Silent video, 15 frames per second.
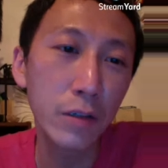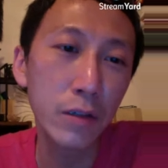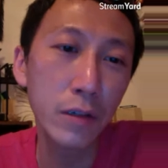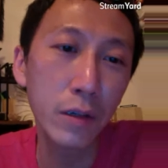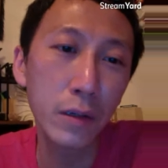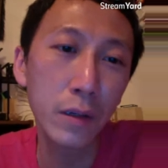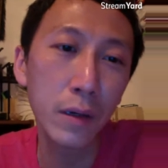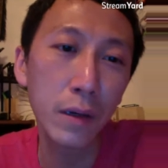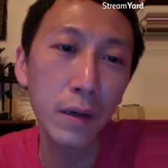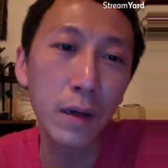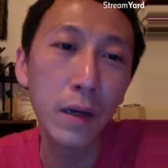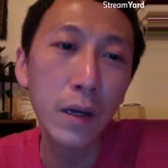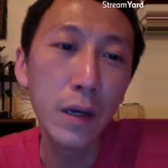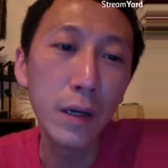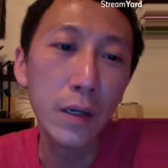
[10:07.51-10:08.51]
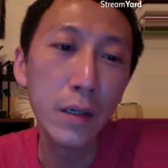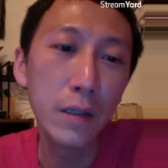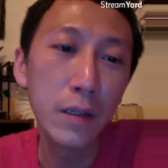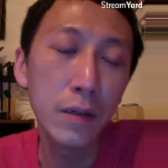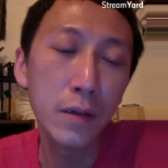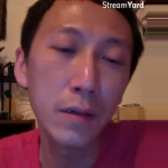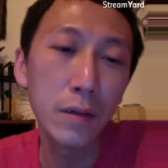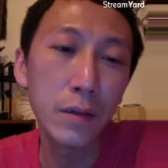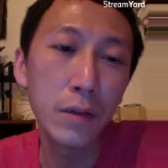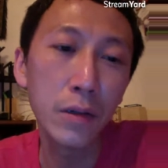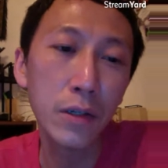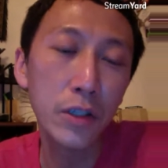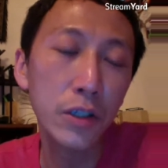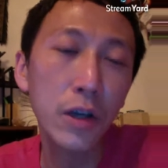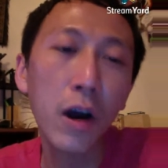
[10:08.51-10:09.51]
to the
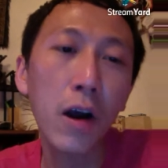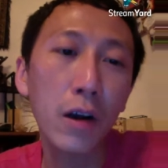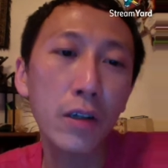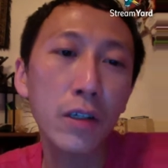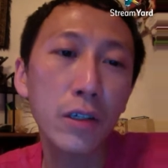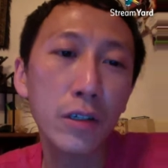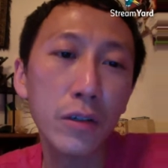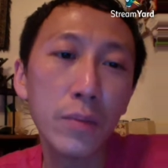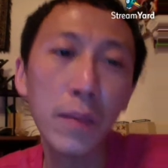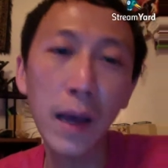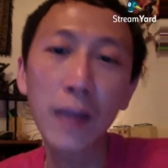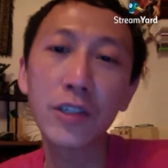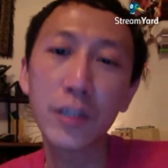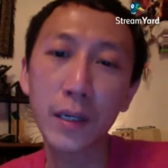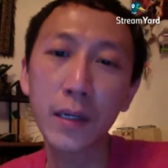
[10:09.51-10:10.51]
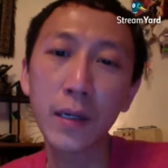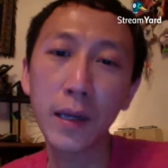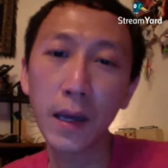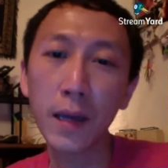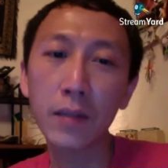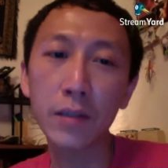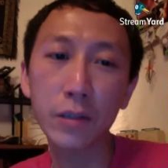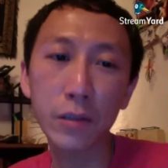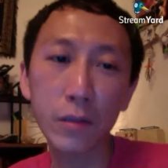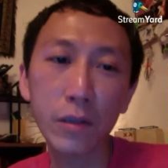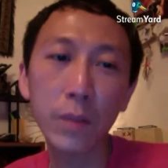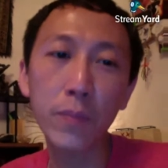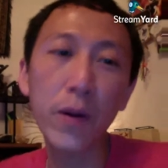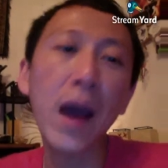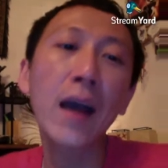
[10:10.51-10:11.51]
start to do magic again
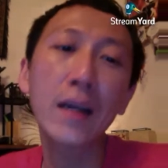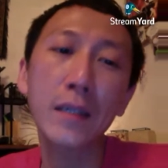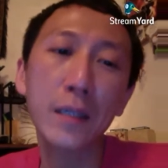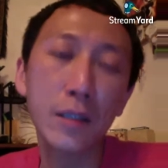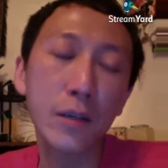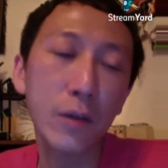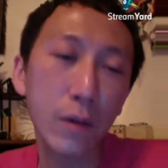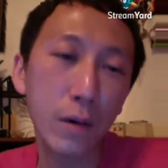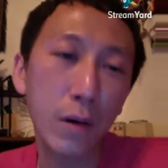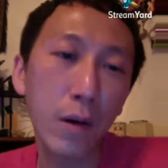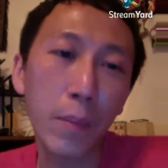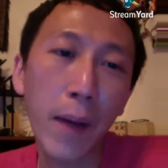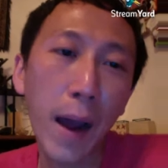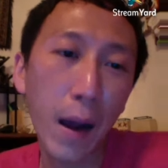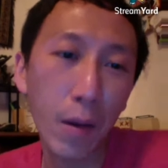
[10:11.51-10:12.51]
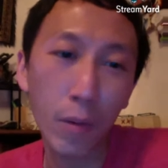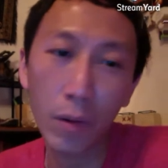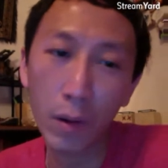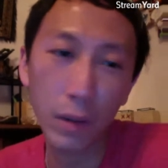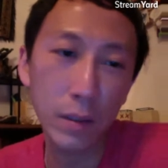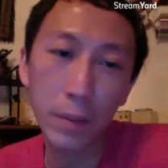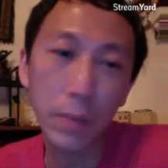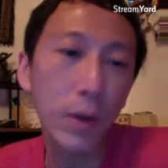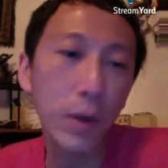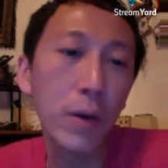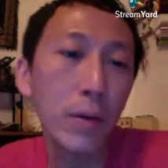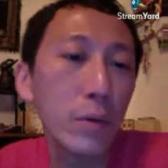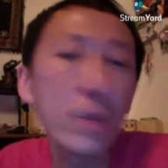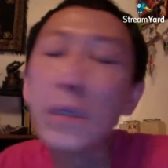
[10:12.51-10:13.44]
to practice her power, I suppose.